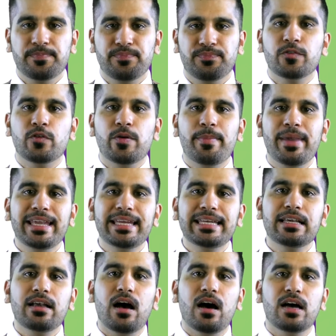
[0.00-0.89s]
The
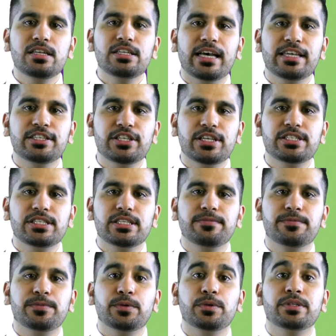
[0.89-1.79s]
remaining
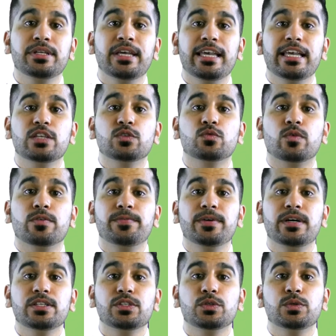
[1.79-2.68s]
undigested food is
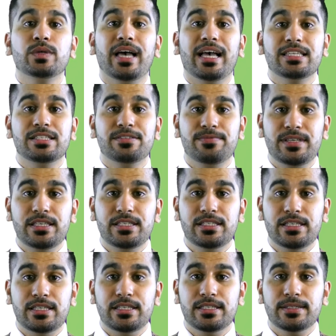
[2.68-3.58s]
referred to as
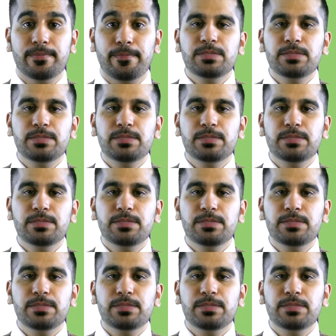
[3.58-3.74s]
feces.